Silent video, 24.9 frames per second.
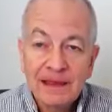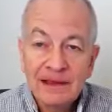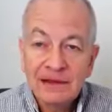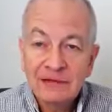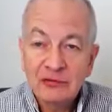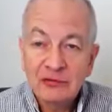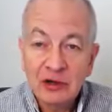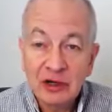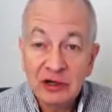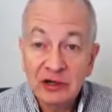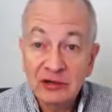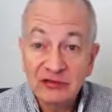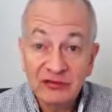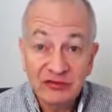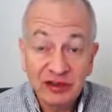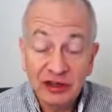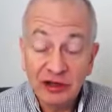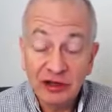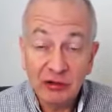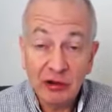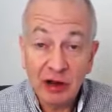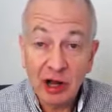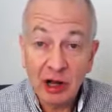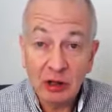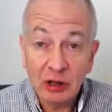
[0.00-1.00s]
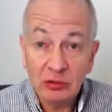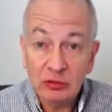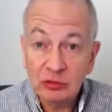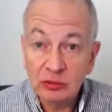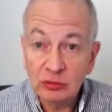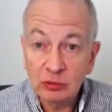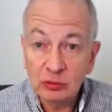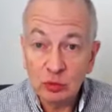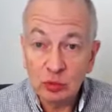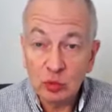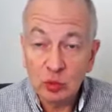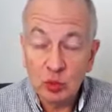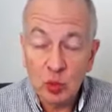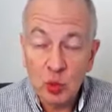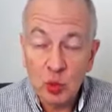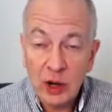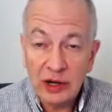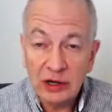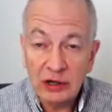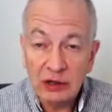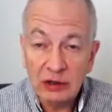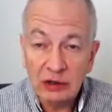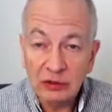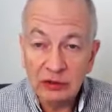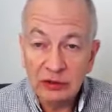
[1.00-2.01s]
trying to figure out
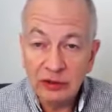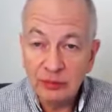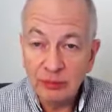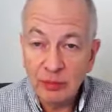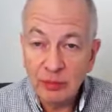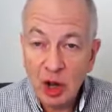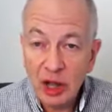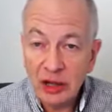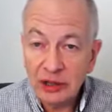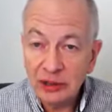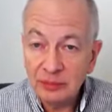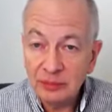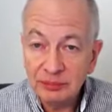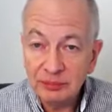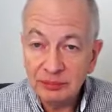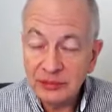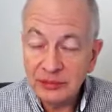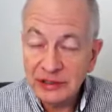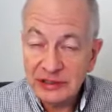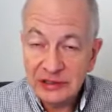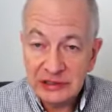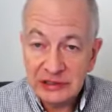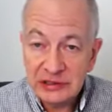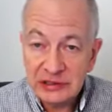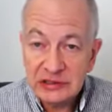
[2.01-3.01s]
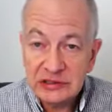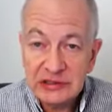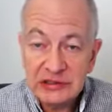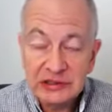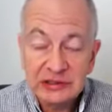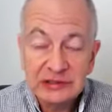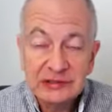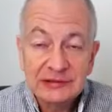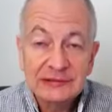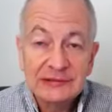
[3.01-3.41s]
where the bottom is.